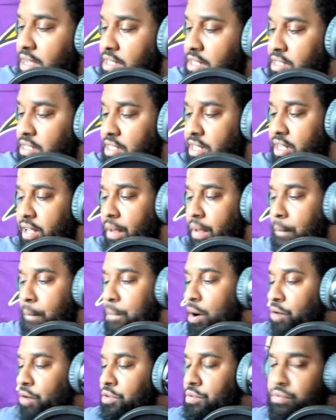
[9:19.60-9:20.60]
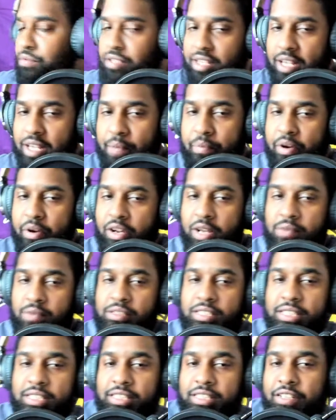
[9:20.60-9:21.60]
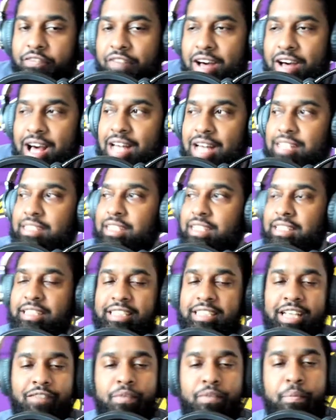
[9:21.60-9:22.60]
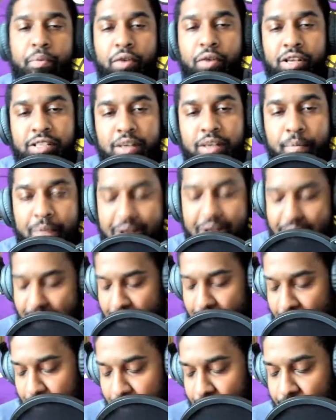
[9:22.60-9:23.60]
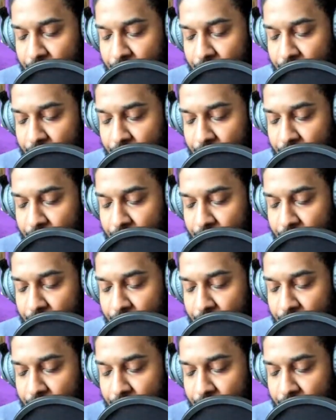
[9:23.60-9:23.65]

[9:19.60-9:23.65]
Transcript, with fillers: Shit, both of them team put up 65, 67 points combined.